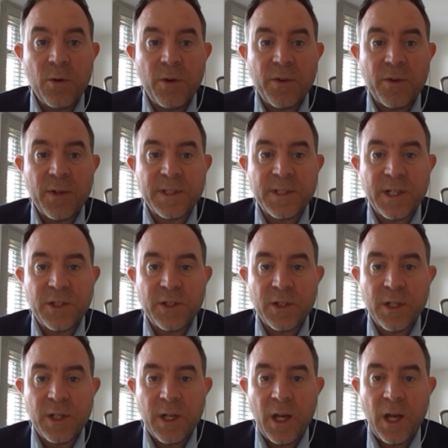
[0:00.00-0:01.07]
U
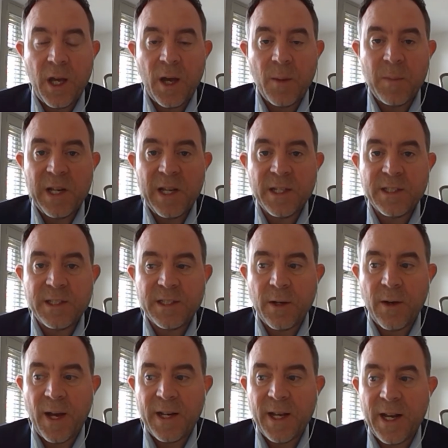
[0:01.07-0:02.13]
authorization um, list,
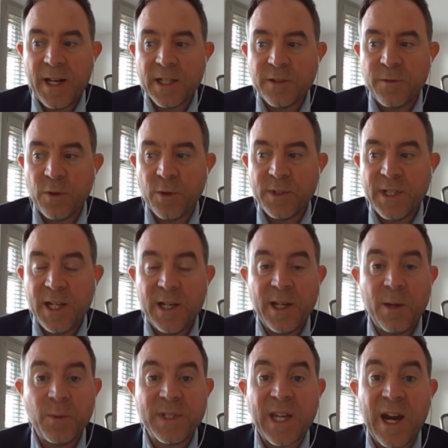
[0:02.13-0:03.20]
so Annex fourteen,
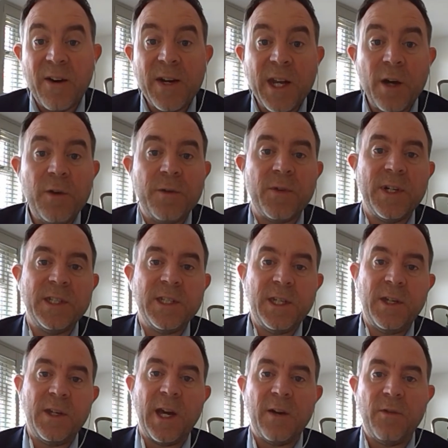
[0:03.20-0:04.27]
it was carried over into
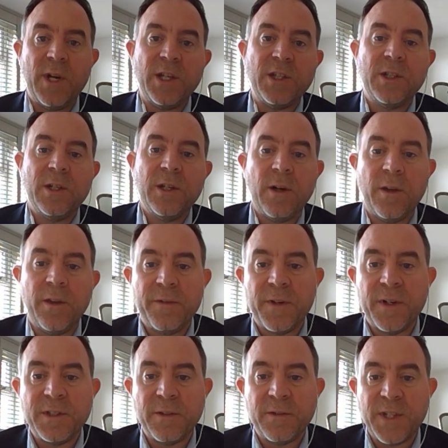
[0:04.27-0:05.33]
U K REACH on the
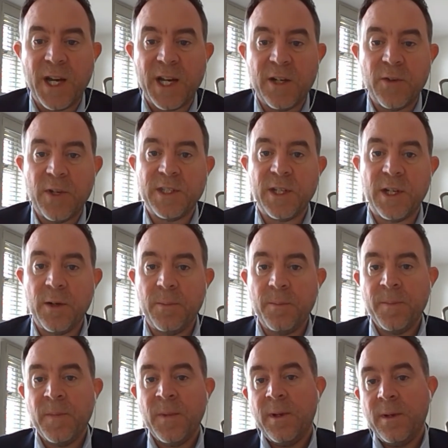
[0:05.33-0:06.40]
first of January. So,
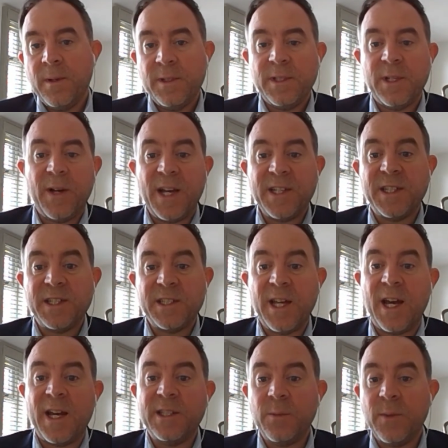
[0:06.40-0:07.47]
so as it
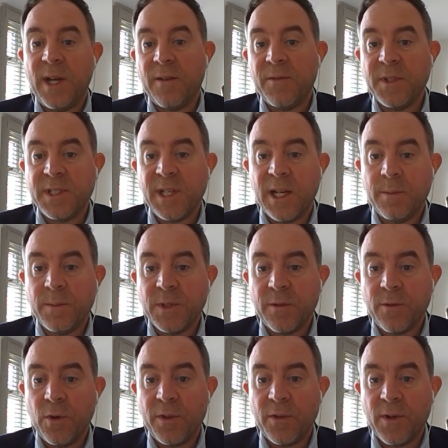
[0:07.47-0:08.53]
stands, we have the same sort
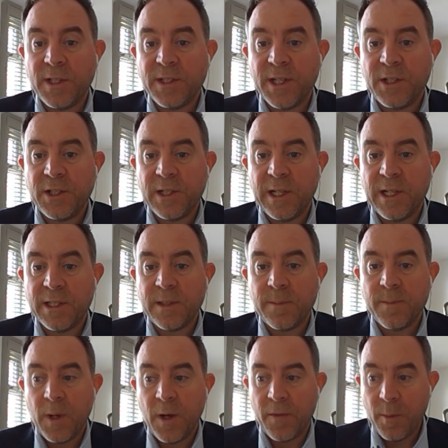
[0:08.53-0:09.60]
of authorization list
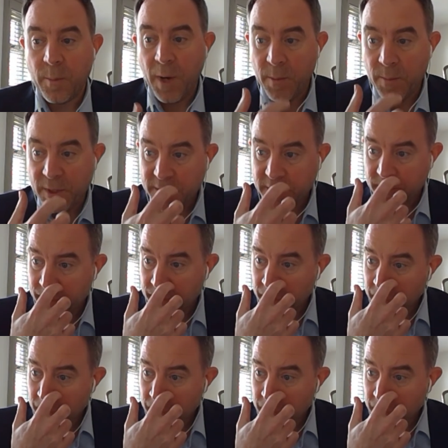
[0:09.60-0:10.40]
at the moment.